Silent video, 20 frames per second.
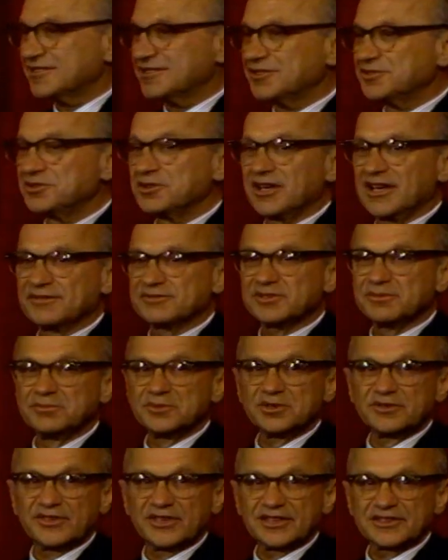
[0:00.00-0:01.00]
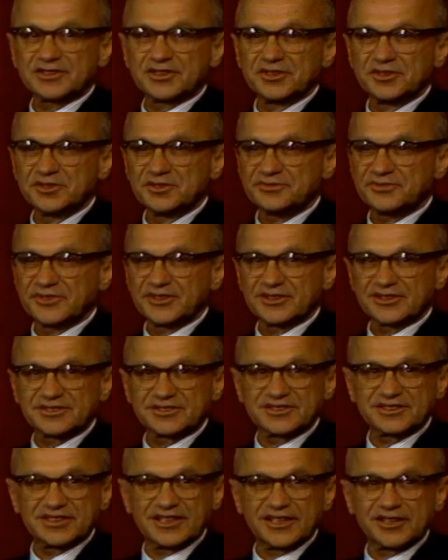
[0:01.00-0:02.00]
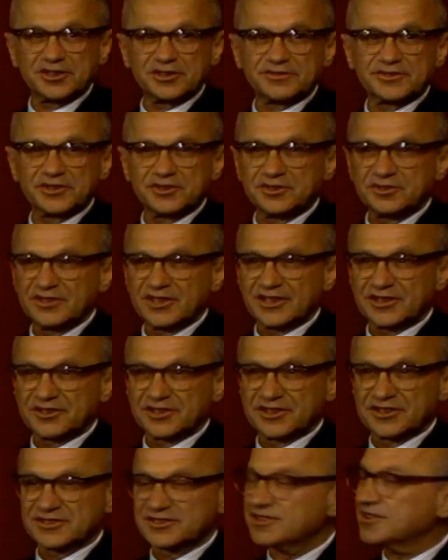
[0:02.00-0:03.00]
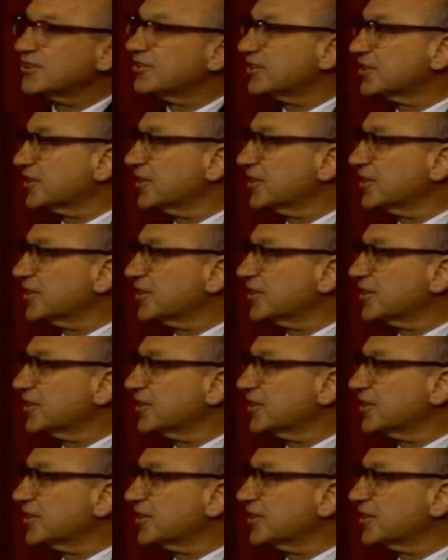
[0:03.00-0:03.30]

You have to move on to new fields and take over new areas in order